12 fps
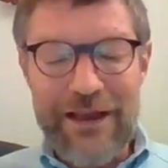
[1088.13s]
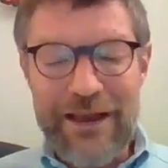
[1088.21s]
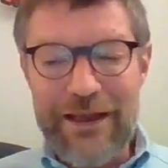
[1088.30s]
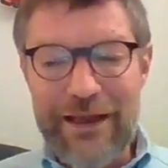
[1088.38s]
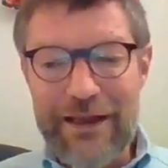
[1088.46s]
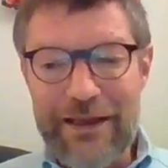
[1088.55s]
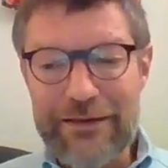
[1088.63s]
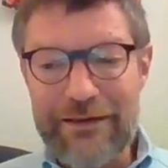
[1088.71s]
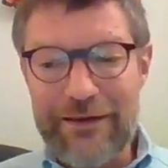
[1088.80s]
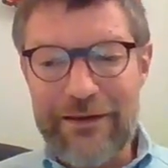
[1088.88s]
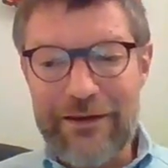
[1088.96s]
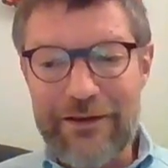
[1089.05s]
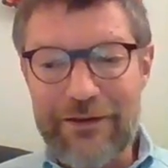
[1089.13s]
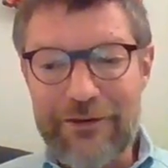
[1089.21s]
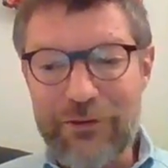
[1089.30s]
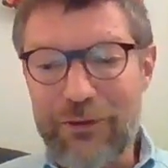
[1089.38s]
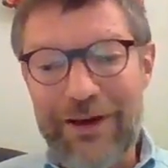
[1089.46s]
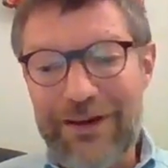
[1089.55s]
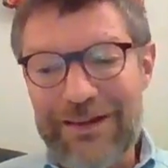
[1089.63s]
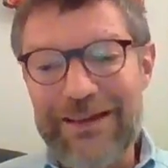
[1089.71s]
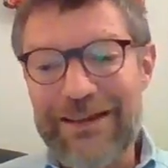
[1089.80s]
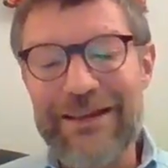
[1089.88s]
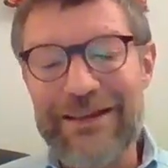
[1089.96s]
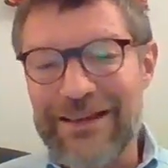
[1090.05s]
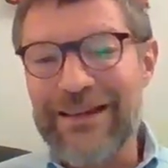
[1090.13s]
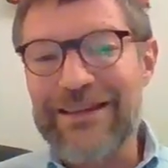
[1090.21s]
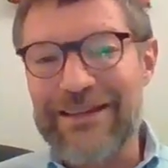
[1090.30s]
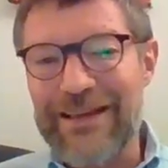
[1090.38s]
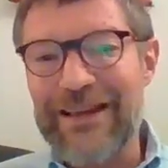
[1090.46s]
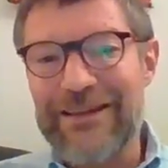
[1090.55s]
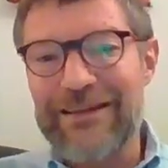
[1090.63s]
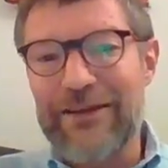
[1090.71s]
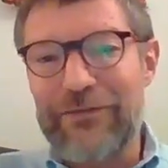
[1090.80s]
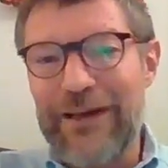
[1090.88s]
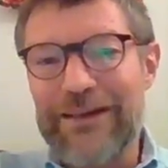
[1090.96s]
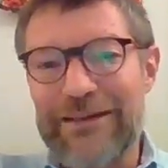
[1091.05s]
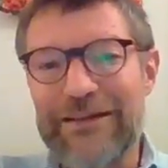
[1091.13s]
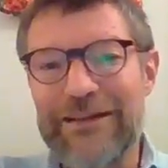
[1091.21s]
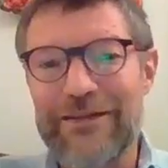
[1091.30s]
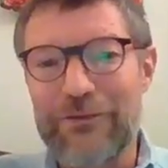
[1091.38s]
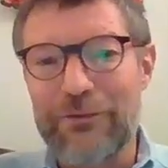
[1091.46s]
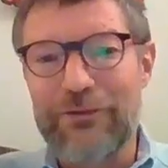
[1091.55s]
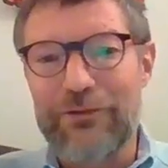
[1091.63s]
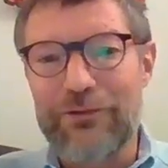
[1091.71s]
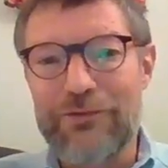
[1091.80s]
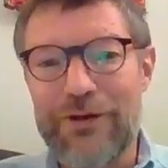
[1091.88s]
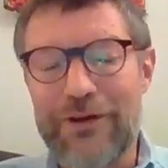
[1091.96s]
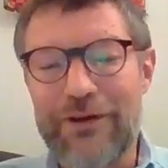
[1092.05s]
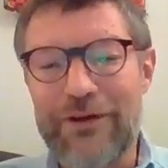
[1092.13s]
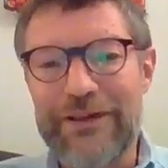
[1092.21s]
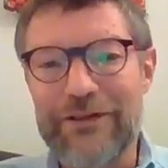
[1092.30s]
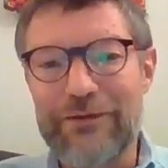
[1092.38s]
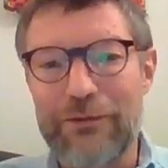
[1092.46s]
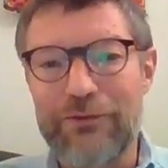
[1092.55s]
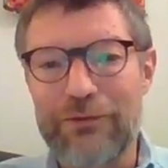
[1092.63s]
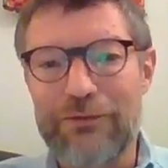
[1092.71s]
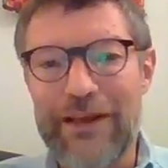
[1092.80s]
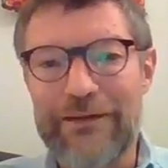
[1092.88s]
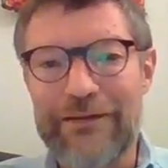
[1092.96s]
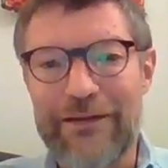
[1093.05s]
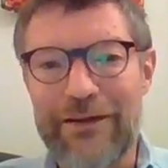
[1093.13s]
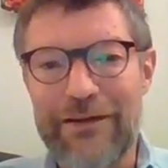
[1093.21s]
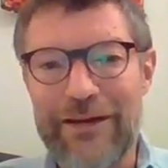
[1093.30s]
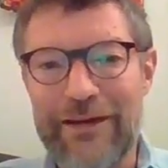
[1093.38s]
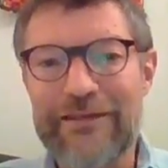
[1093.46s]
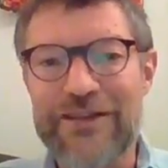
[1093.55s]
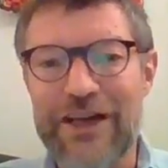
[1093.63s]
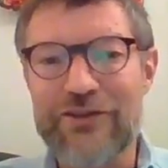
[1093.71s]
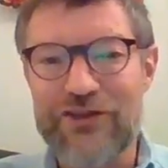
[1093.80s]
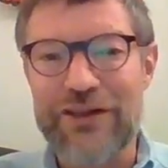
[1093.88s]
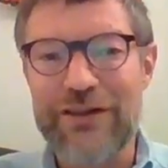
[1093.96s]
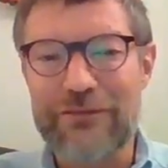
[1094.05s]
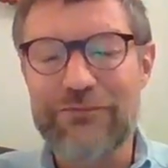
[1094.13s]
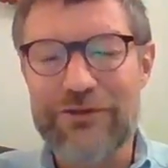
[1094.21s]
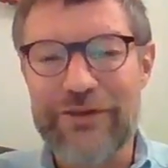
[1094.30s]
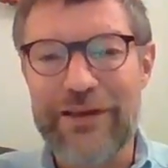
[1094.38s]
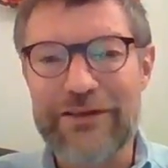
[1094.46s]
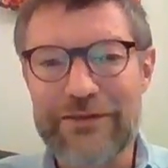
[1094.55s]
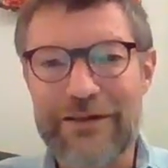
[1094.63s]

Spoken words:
And so in that sense, in fact, it is also less challenging, I would say.